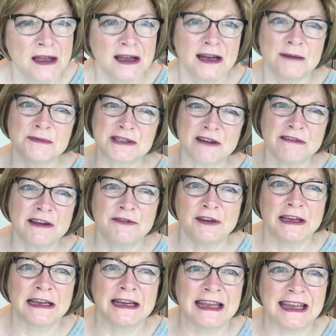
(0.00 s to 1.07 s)
I'm sorry if you
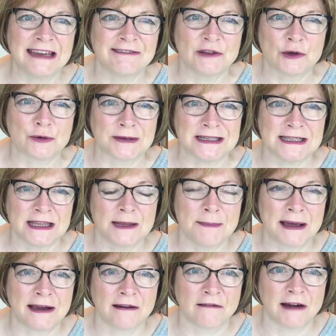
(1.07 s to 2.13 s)
can hear a noise in the
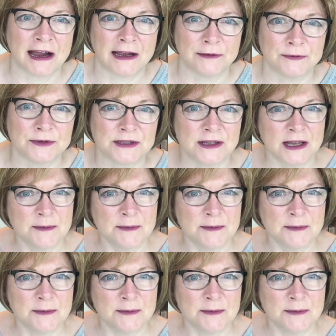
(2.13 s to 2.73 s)
background.